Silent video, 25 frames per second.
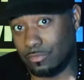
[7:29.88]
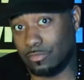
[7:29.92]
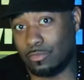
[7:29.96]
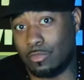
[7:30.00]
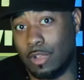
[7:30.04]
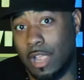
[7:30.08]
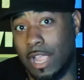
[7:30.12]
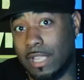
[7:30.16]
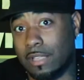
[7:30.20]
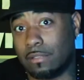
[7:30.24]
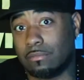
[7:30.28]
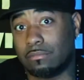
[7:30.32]

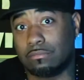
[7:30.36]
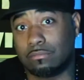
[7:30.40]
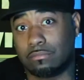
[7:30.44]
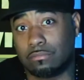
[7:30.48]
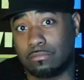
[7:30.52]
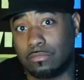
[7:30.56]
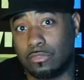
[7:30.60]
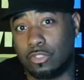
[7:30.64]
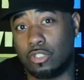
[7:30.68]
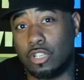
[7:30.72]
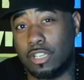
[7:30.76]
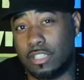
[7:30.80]
Right?
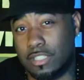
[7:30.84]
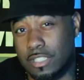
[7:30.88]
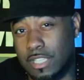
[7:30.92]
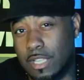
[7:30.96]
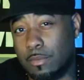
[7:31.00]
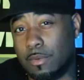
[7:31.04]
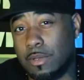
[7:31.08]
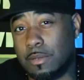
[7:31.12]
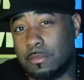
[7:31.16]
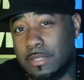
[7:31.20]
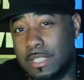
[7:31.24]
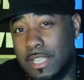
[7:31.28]
You
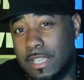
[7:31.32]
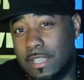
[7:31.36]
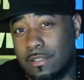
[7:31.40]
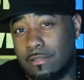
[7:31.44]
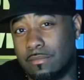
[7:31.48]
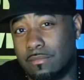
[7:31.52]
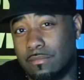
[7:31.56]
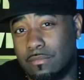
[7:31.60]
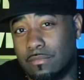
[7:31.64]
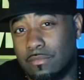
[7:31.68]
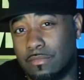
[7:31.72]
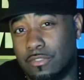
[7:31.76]
understand what I'm saying?
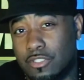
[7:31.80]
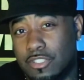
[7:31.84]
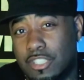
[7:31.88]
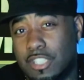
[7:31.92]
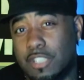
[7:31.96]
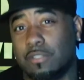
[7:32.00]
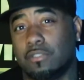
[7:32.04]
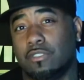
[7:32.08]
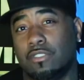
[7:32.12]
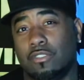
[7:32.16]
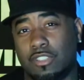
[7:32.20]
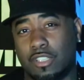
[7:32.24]
You
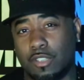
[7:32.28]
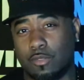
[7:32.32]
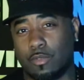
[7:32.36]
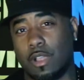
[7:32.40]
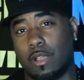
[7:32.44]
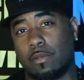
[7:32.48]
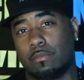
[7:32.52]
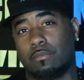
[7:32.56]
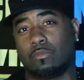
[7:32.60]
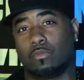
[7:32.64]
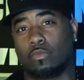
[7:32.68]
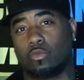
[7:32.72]
see
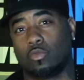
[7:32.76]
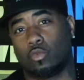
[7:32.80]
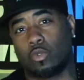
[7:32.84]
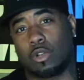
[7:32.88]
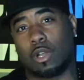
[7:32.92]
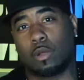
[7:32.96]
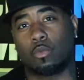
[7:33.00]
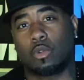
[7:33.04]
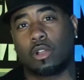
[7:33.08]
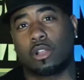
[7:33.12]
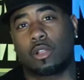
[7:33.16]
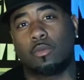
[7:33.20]
what
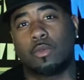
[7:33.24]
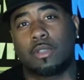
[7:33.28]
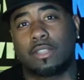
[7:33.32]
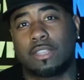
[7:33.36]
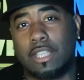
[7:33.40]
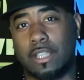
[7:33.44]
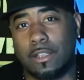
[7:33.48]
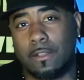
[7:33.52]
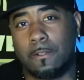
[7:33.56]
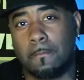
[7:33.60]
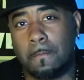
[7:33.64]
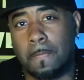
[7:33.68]
I'm working with
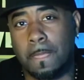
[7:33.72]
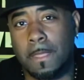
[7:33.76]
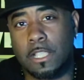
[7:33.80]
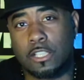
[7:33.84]
there?